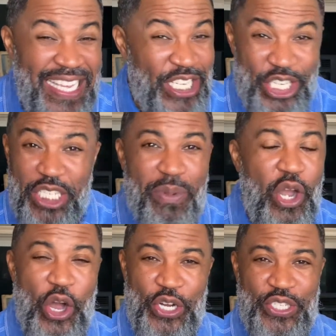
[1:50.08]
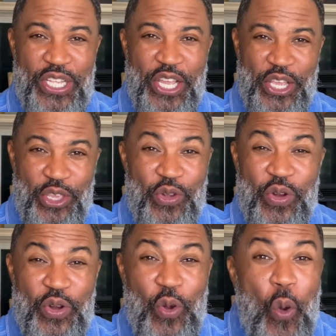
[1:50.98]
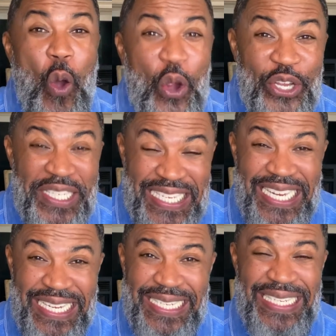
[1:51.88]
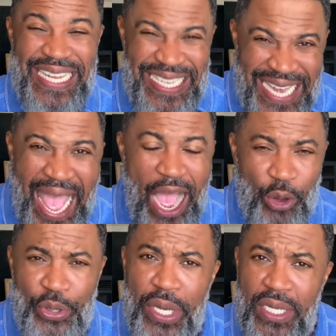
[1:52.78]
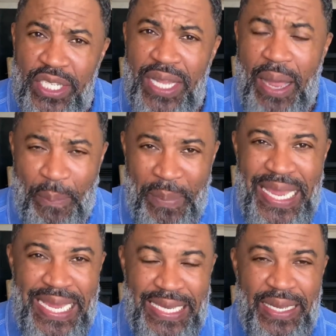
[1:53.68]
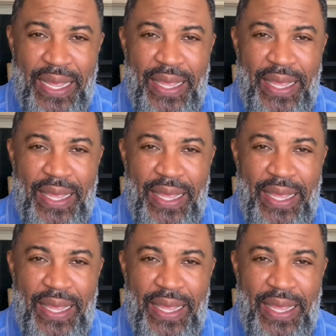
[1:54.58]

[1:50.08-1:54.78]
Just because you're quarantined now does not mean